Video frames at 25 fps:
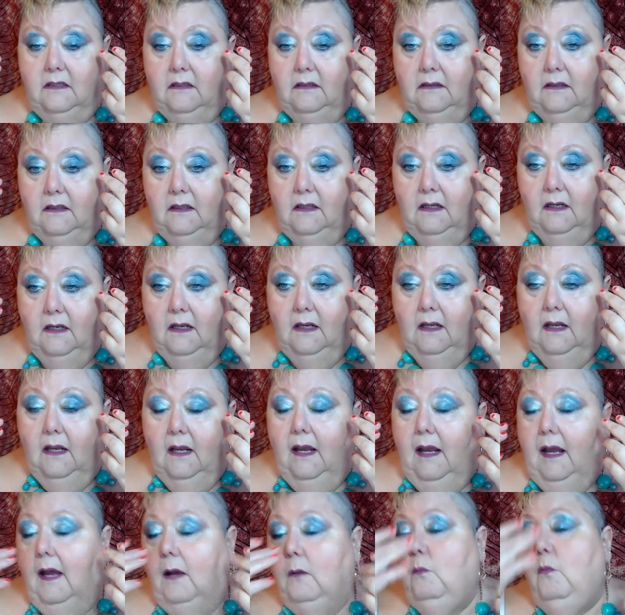And we were
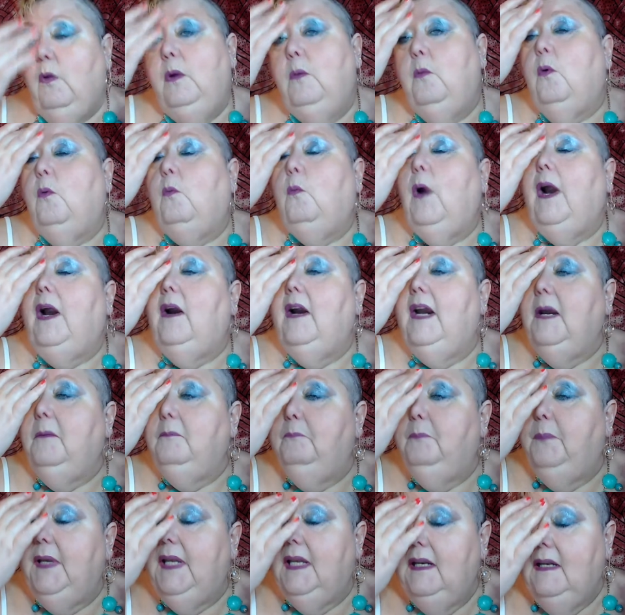wearing
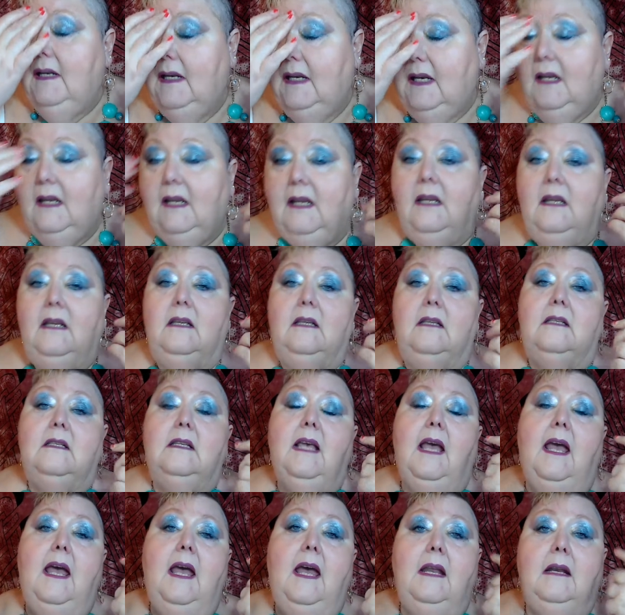bindis
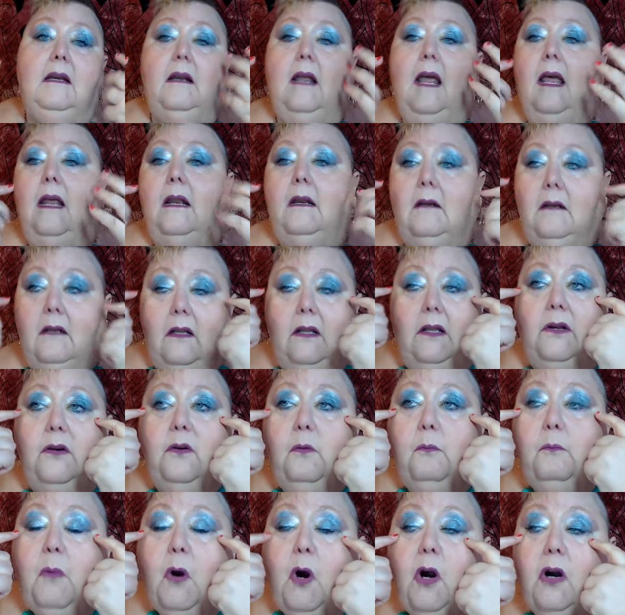and little marks on
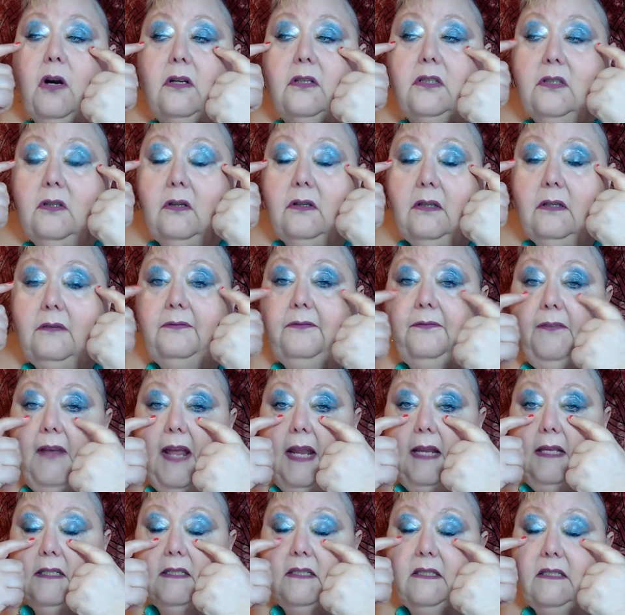the face to make
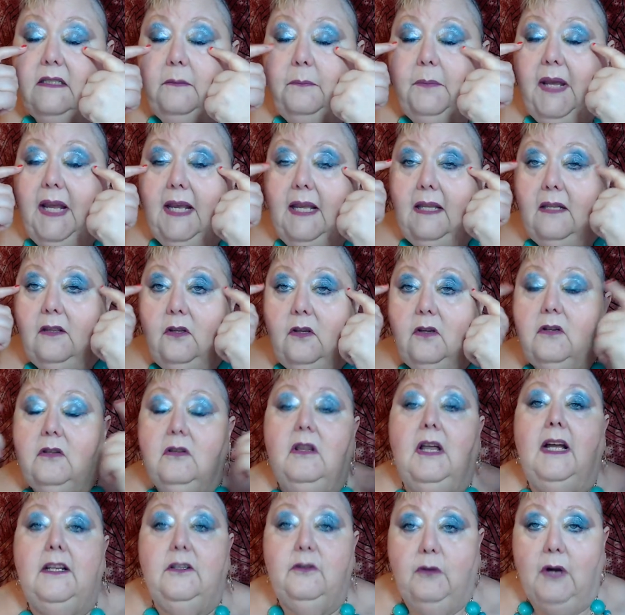it look like tribal
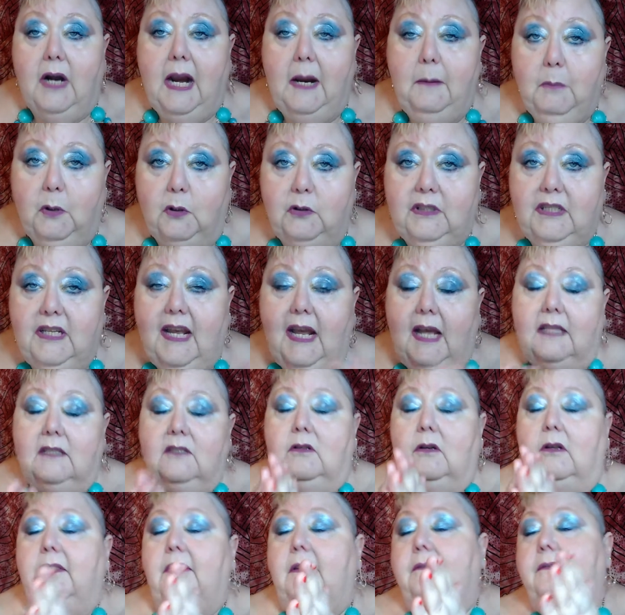tats on the
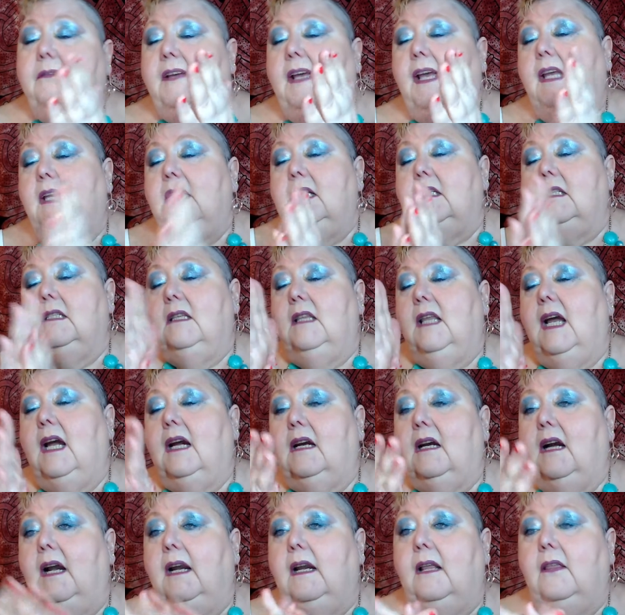face and that kind of thing.
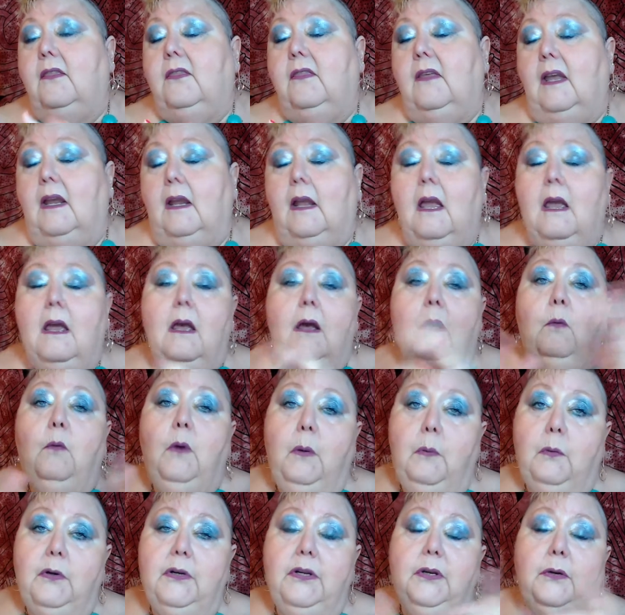We were doing
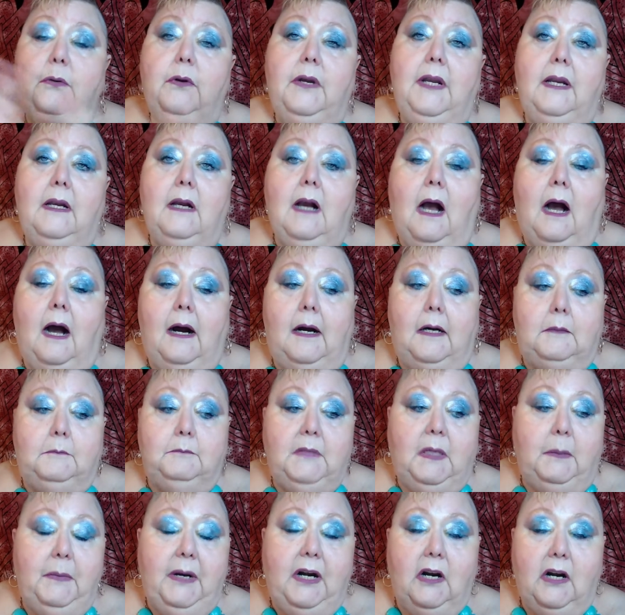American
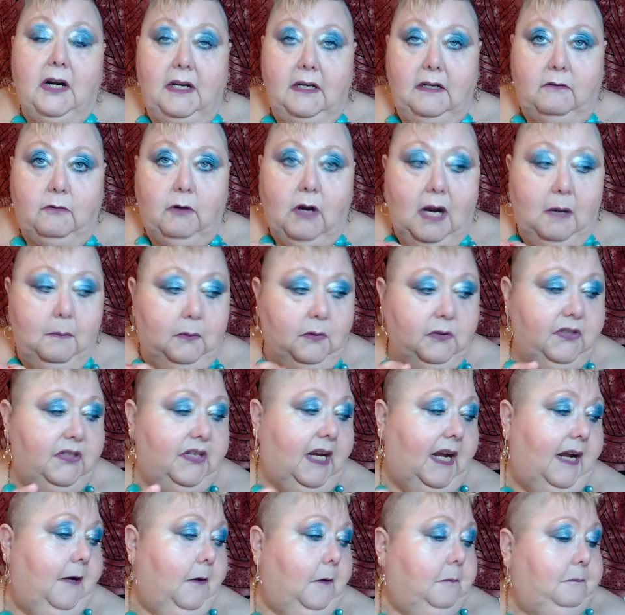tribal style.
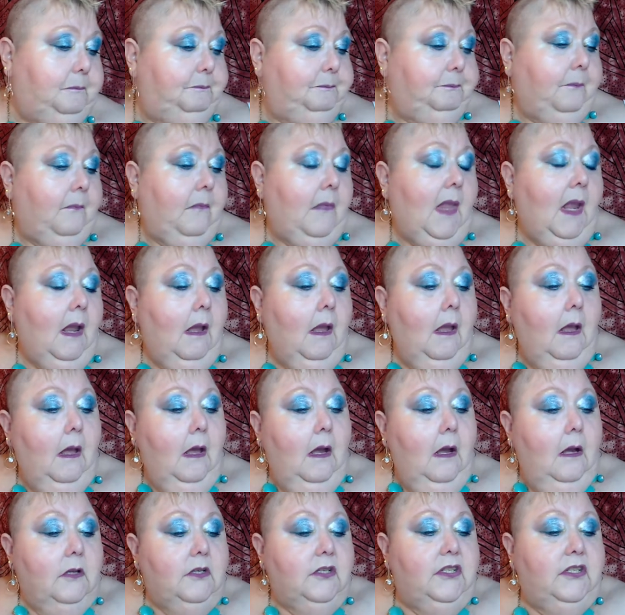
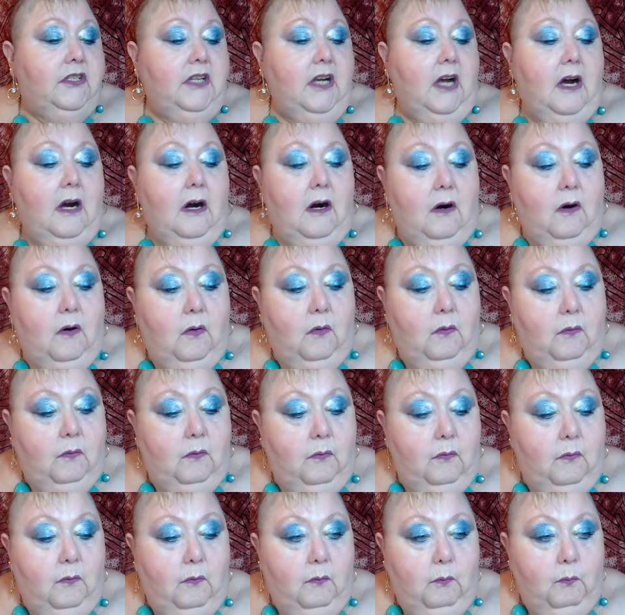So we
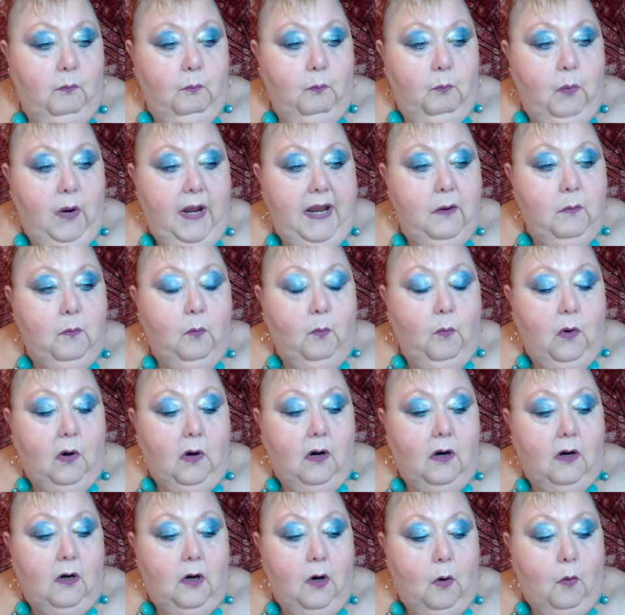were going
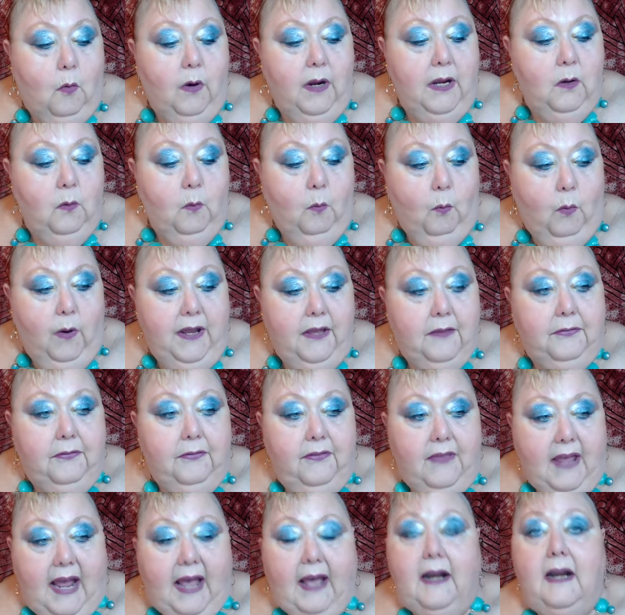with that
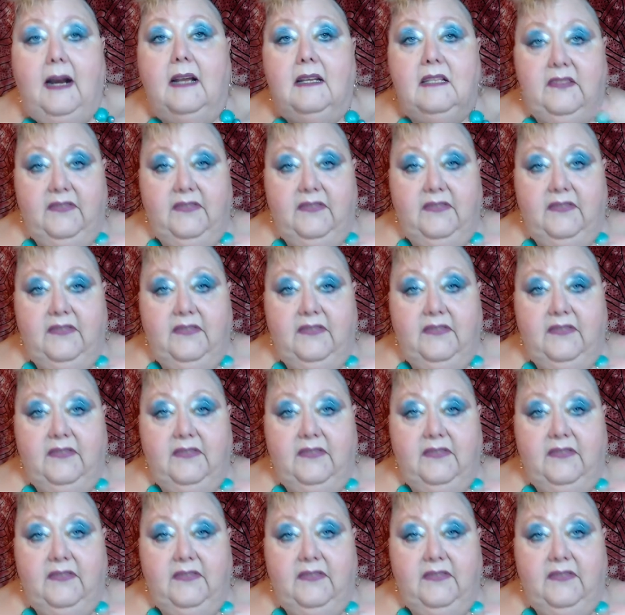aesthetic.